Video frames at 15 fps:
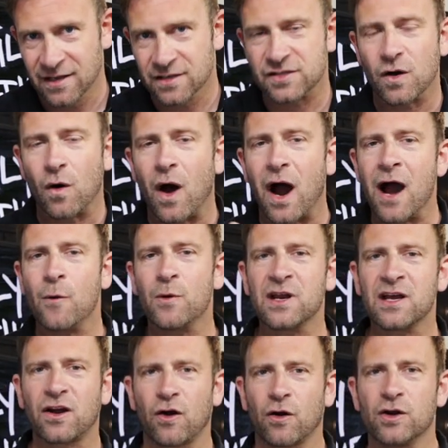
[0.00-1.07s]
So I would
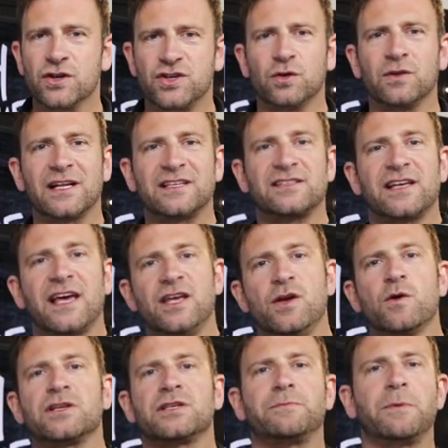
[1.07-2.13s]
encourage you, let's say
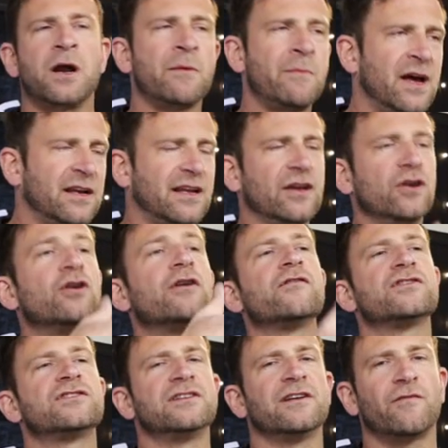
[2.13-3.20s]
you experiment at
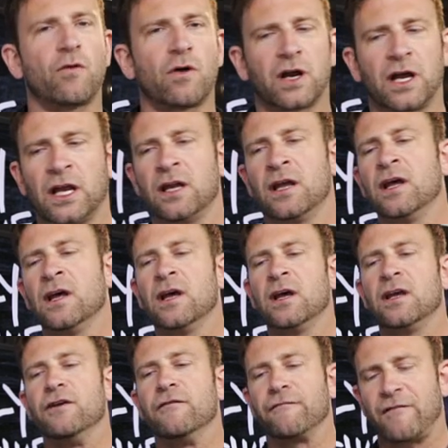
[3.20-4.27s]
University of Oregon,
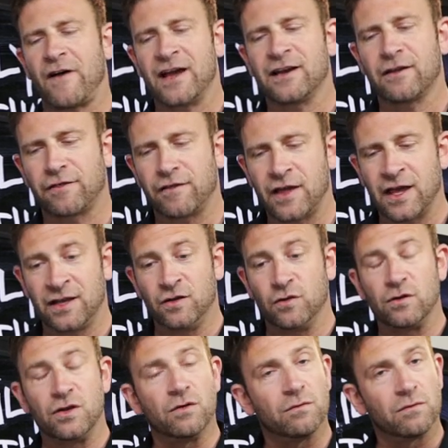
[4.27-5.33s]
you find a
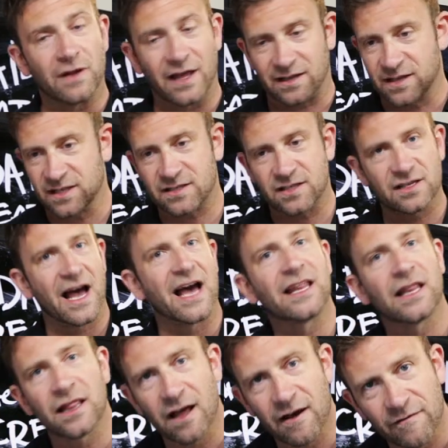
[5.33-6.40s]
thing, you like, this is, I
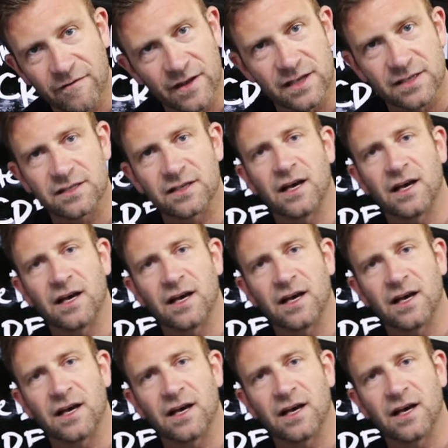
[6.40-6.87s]
love this.